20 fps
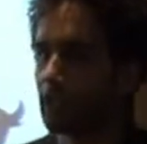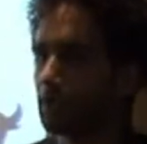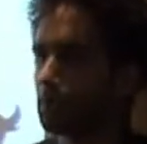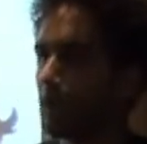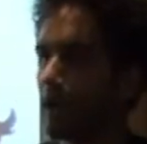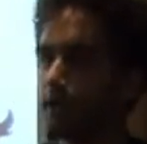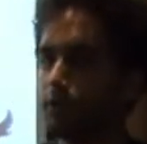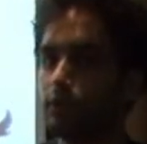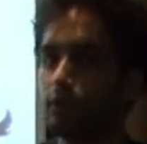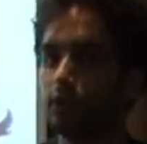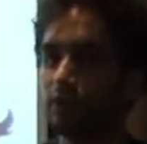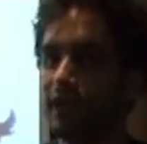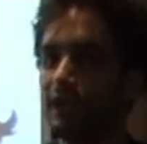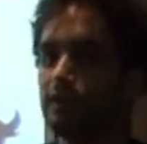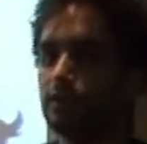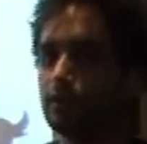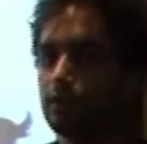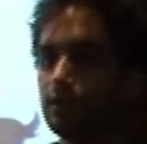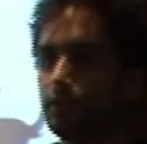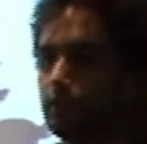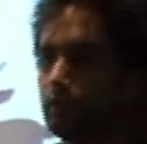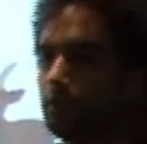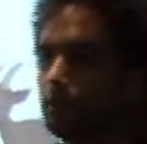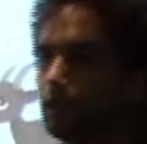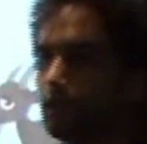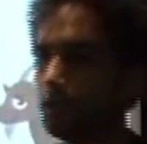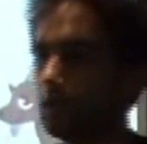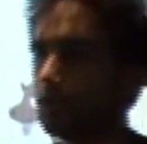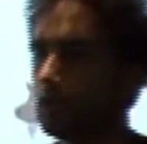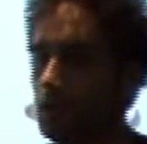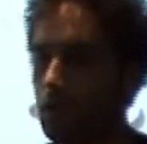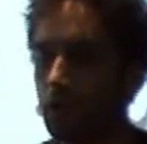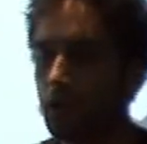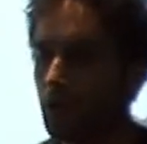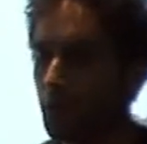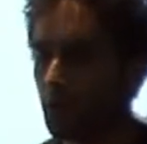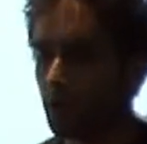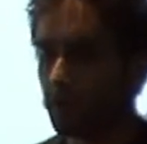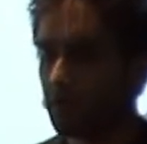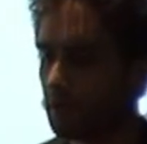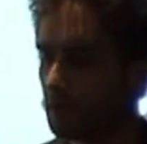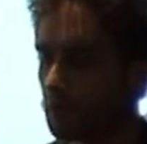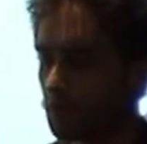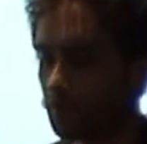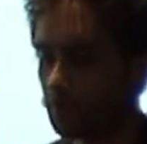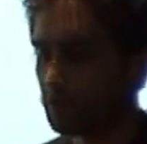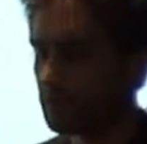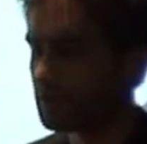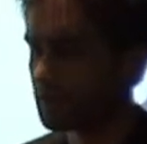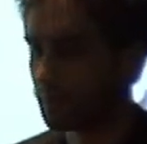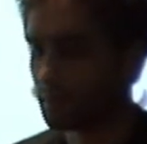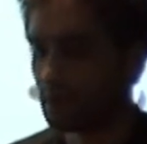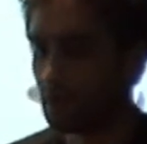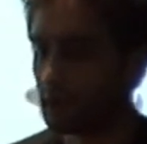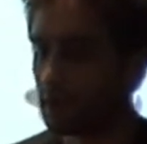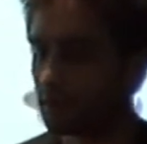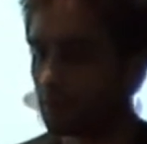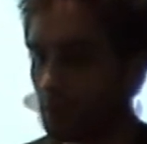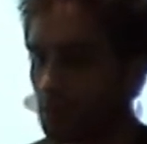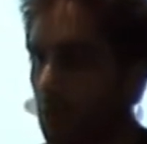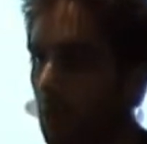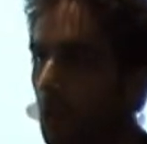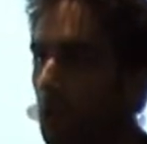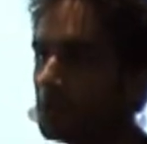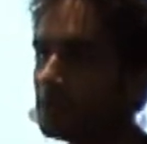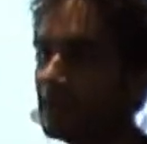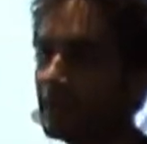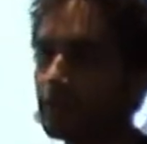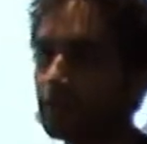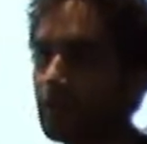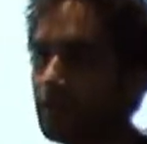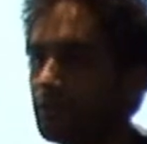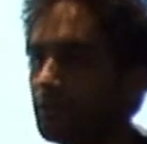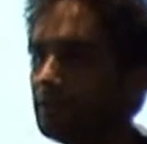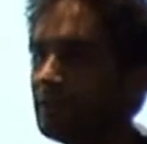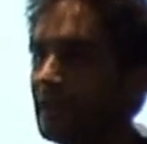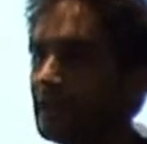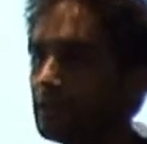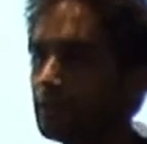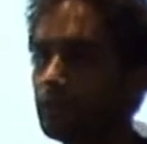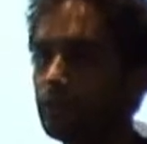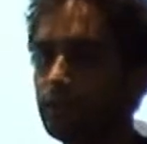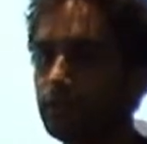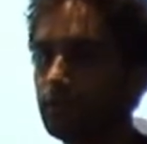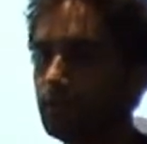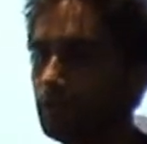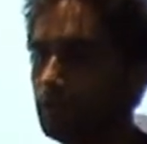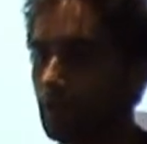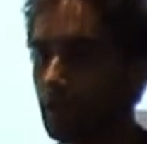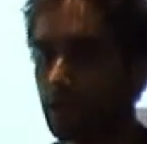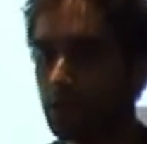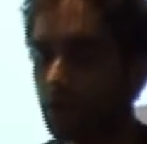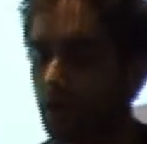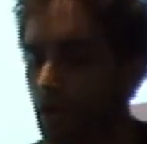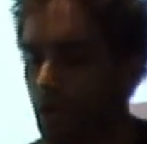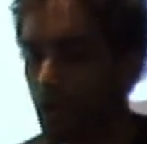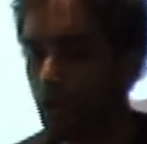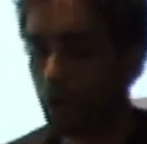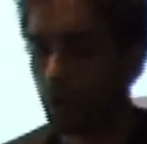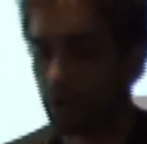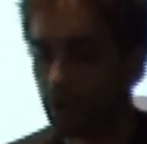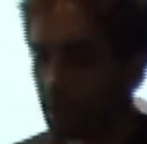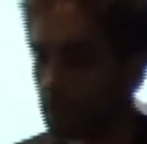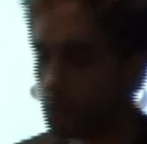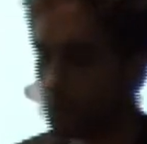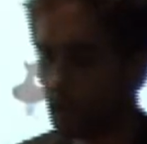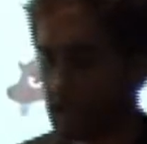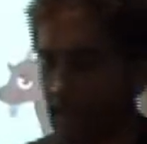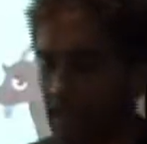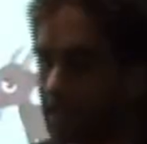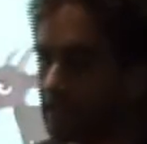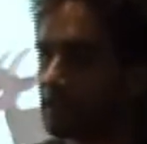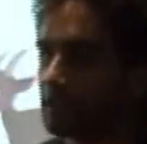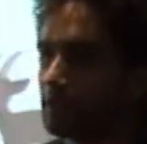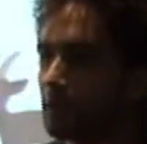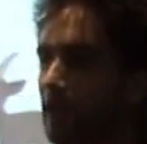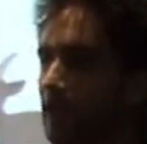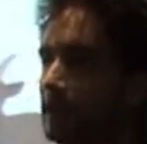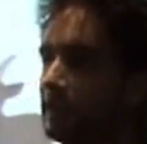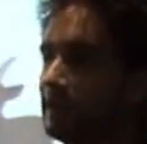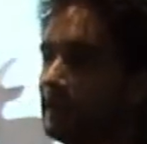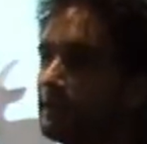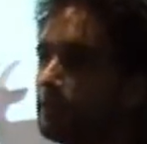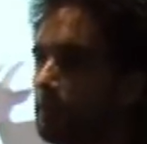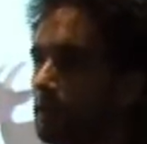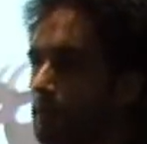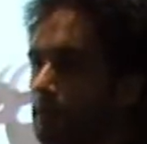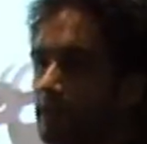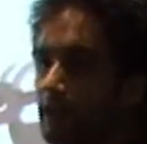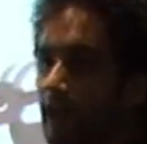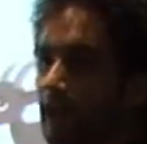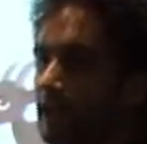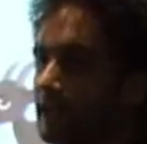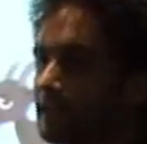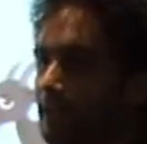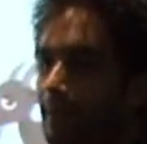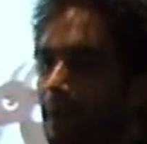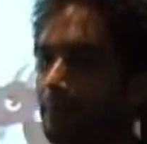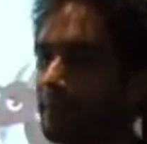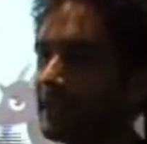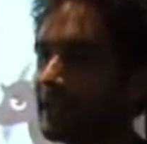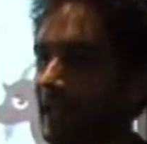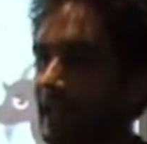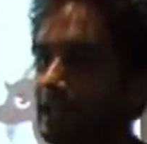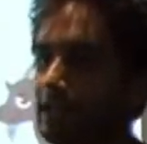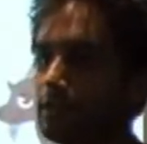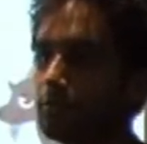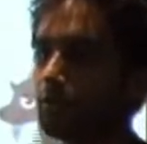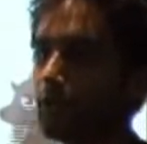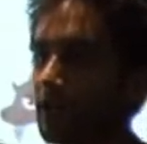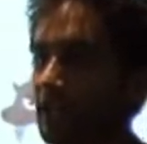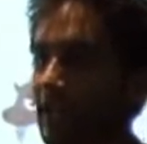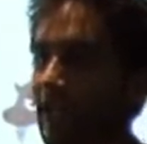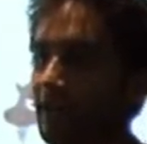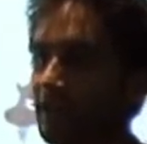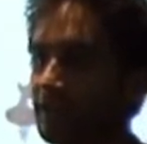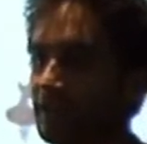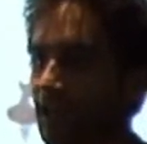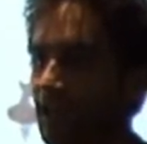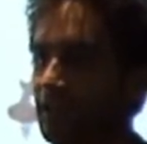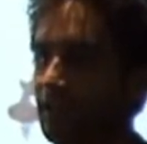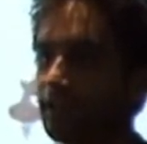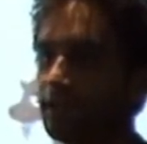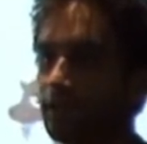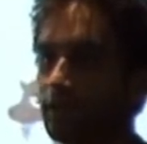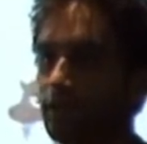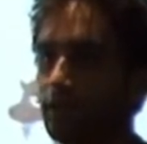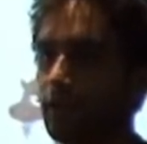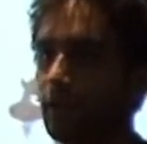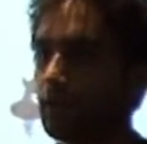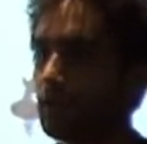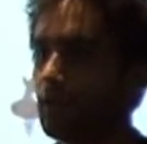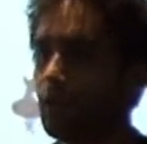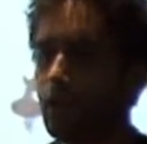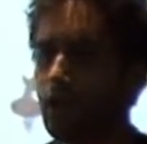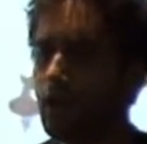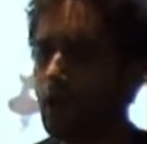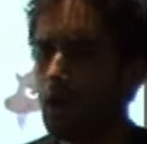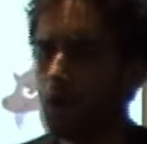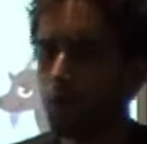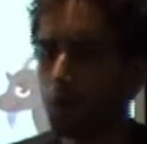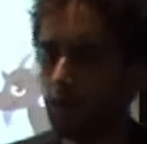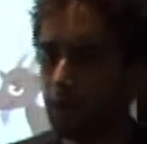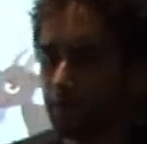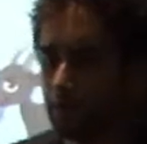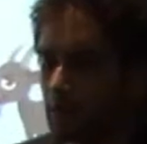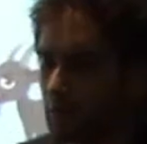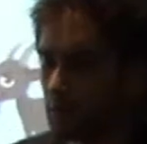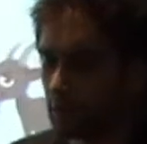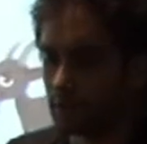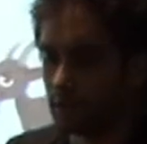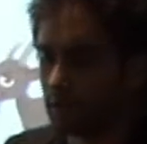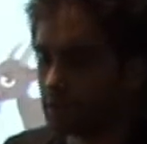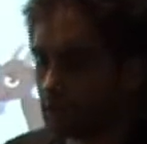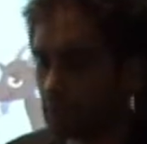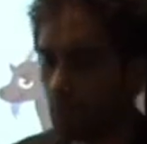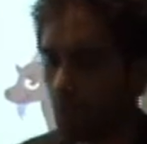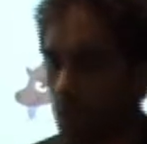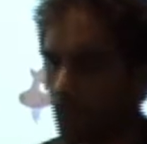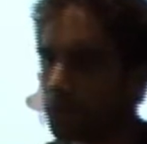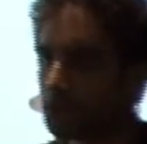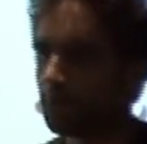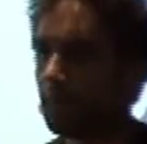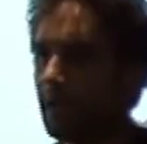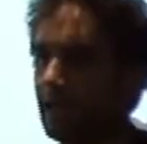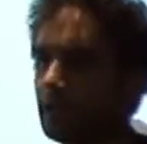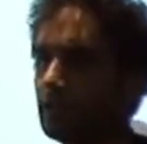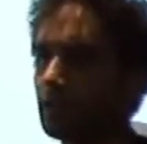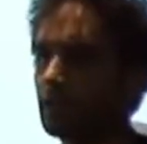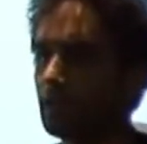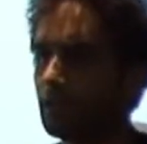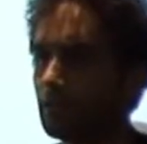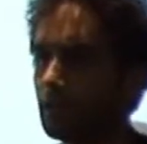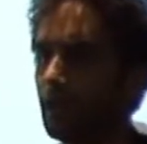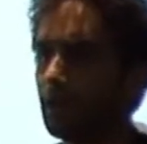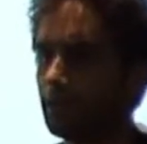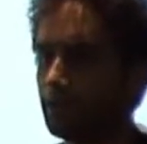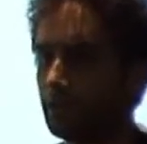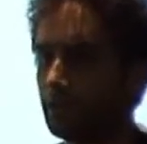around your data in Studio? What if you want to do some kind of reporting around your data in Studio? What if you want to integrate it with some application running outside of Studio? What if you want to do some automation around